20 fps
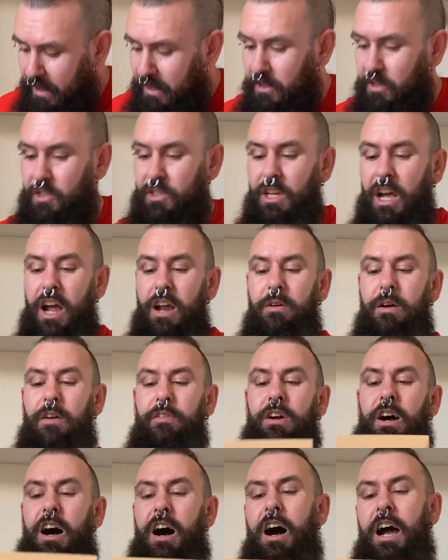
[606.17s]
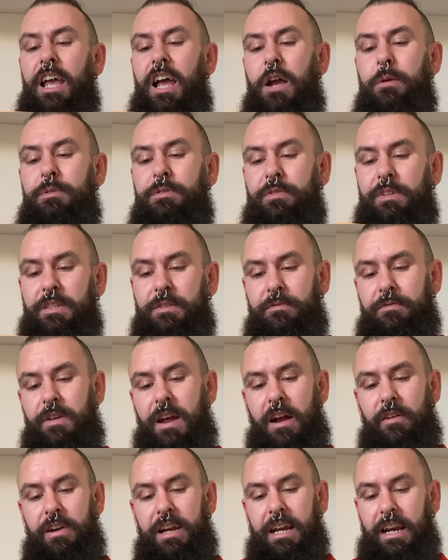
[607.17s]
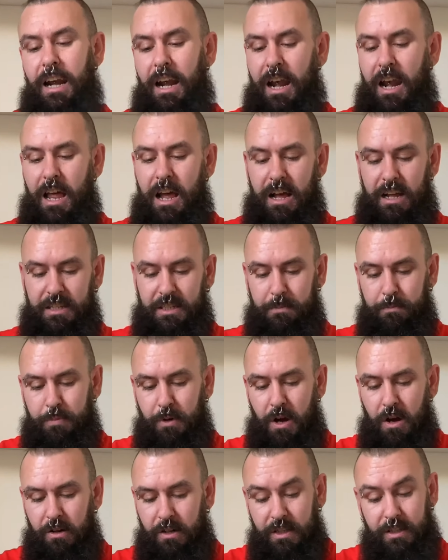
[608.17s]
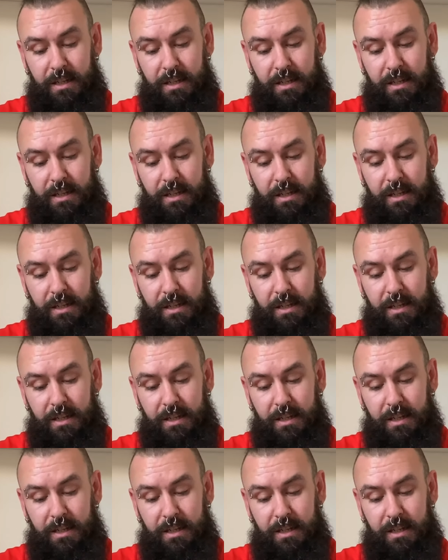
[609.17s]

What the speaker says: So I've got high hopes for this very last box.